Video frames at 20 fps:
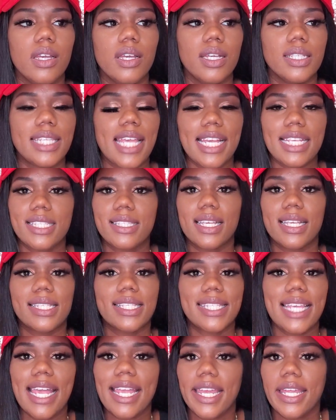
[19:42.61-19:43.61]
takes a
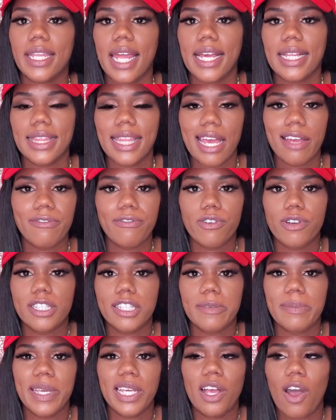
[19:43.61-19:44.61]
second like that for it
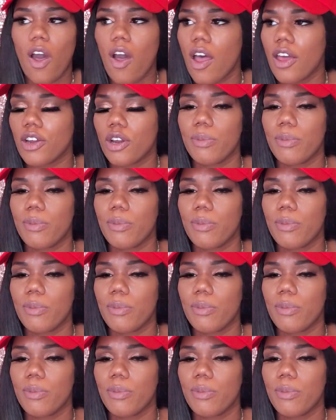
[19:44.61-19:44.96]
to be gone